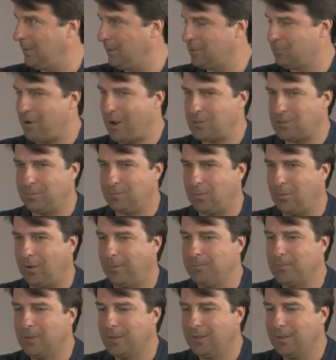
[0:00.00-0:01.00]
at Extraction
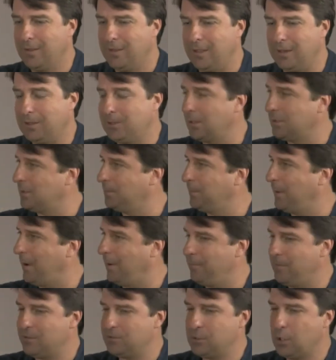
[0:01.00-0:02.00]
Point, and he talked
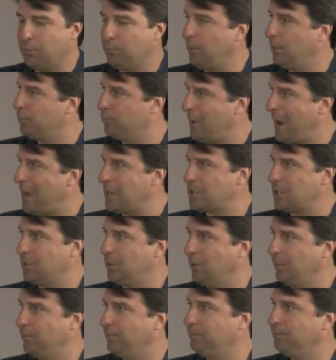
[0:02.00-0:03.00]
about there's no real
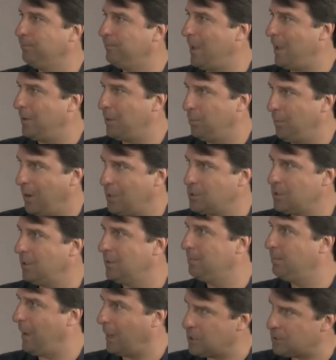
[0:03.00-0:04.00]
rational
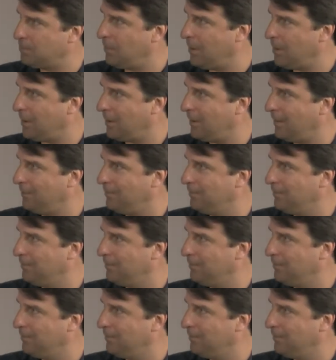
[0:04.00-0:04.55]
valuation benchmark